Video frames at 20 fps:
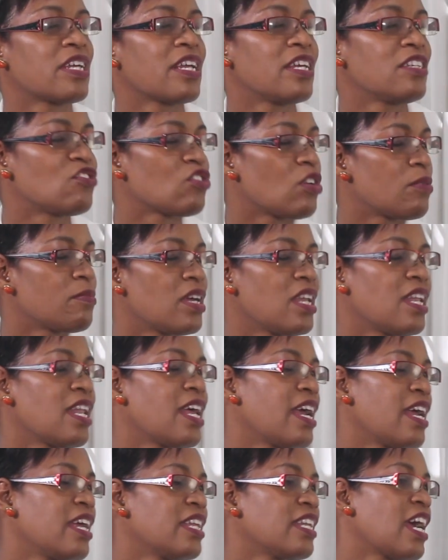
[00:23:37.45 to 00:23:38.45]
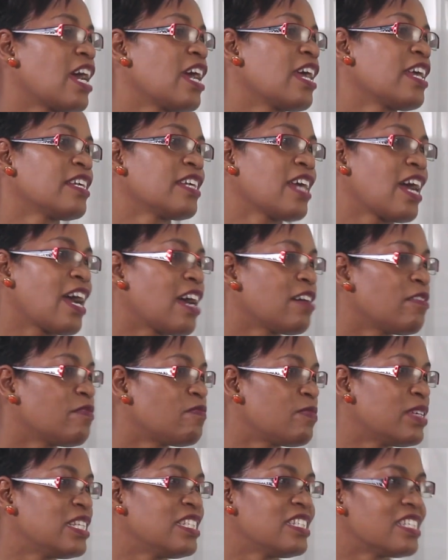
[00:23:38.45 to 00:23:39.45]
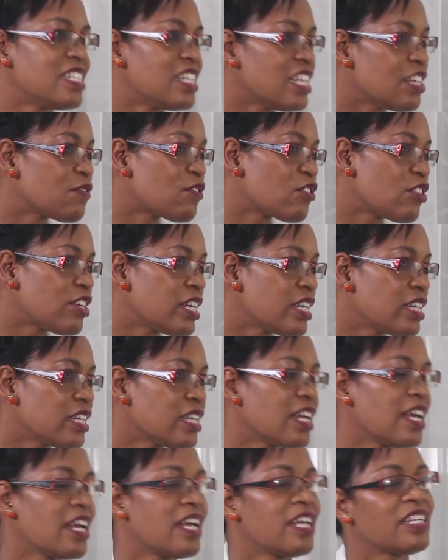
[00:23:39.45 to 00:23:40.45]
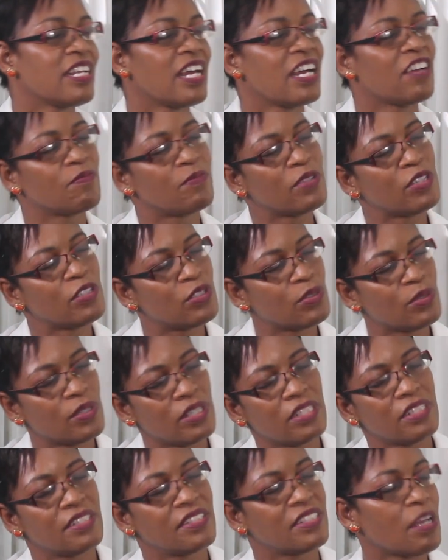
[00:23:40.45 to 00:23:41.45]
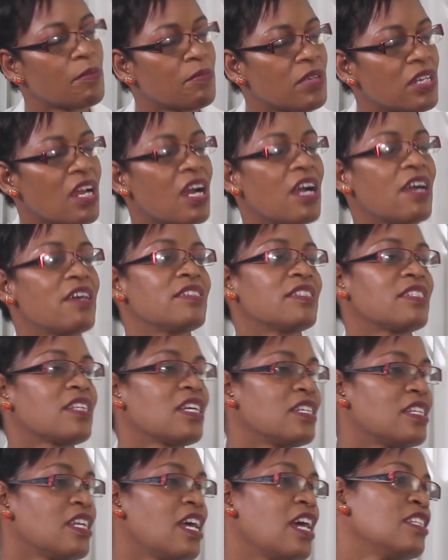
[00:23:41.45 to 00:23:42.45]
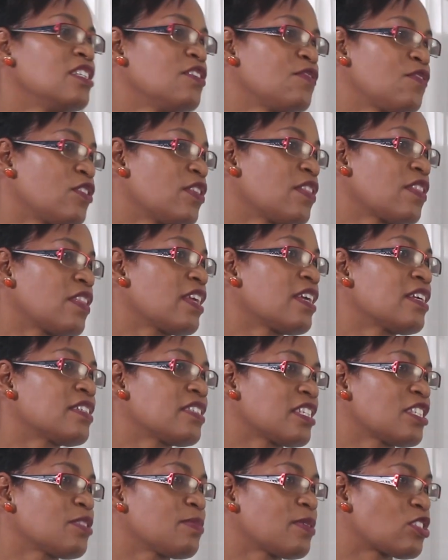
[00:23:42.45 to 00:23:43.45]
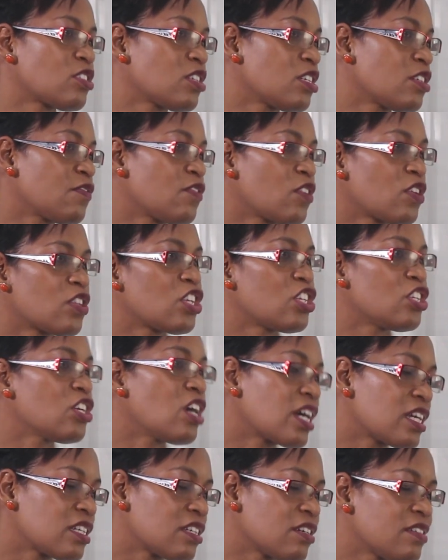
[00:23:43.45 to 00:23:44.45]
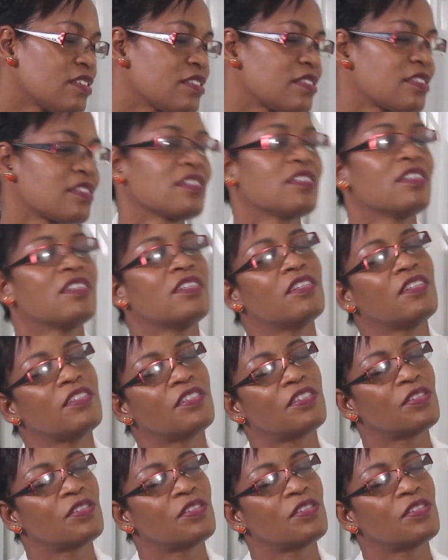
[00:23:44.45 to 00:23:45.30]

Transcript: You can drop me a line. I've been delivering, and I've been doing seminars and different things, especially for the young adults.